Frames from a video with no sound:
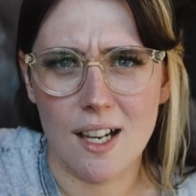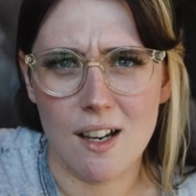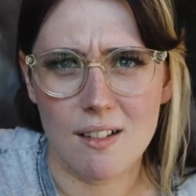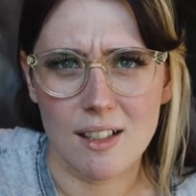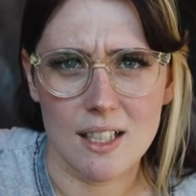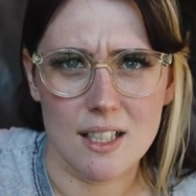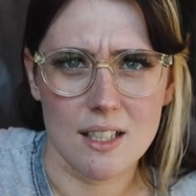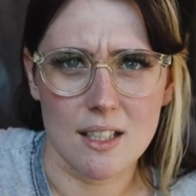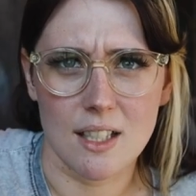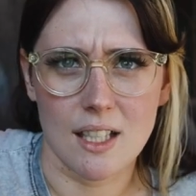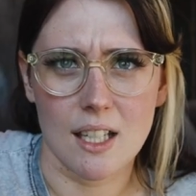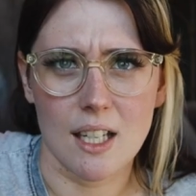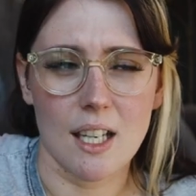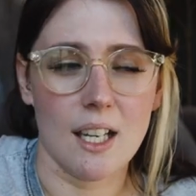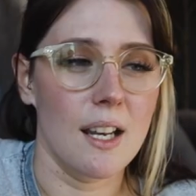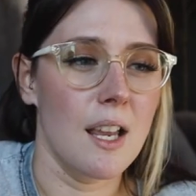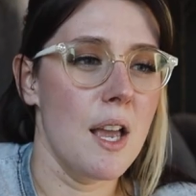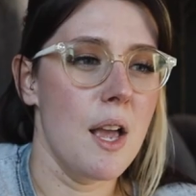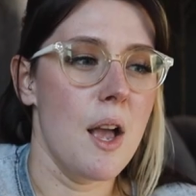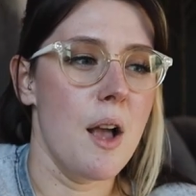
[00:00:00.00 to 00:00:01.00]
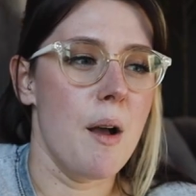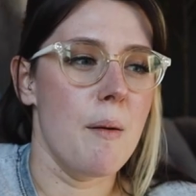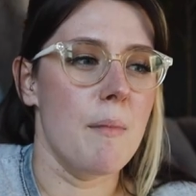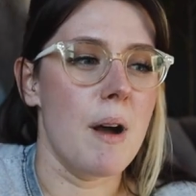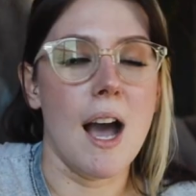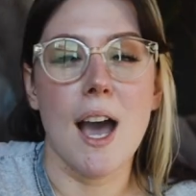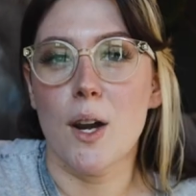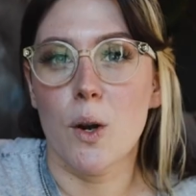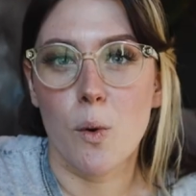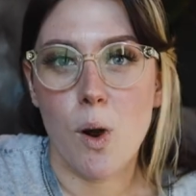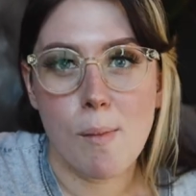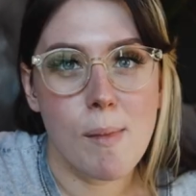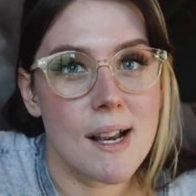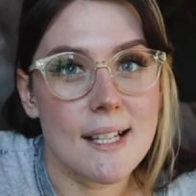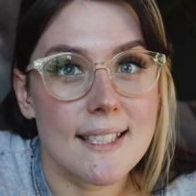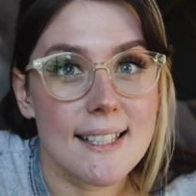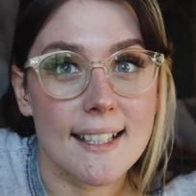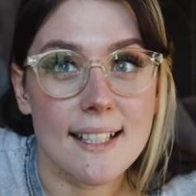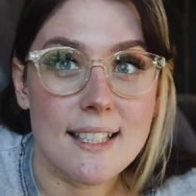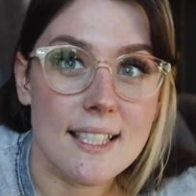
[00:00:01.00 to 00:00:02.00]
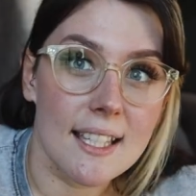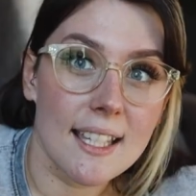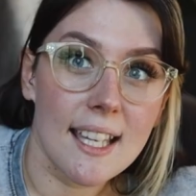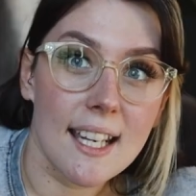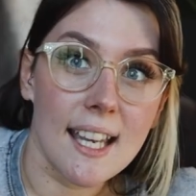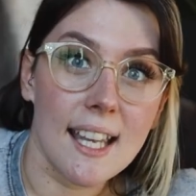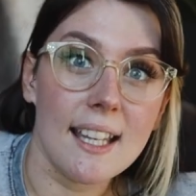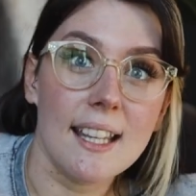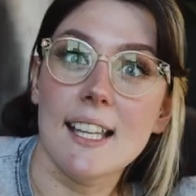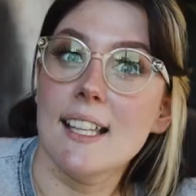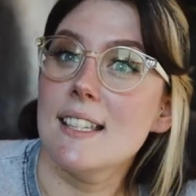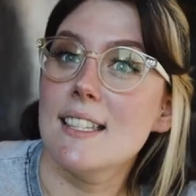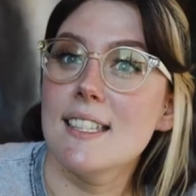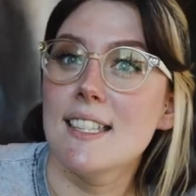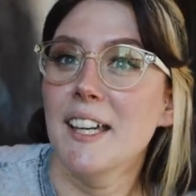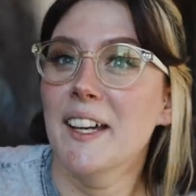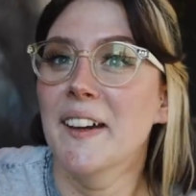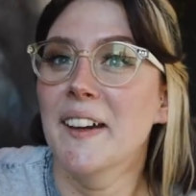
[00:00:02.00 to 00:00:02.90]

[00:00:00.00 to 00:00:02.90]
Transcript: account get deleted? I don't want mine to get deleted, let's,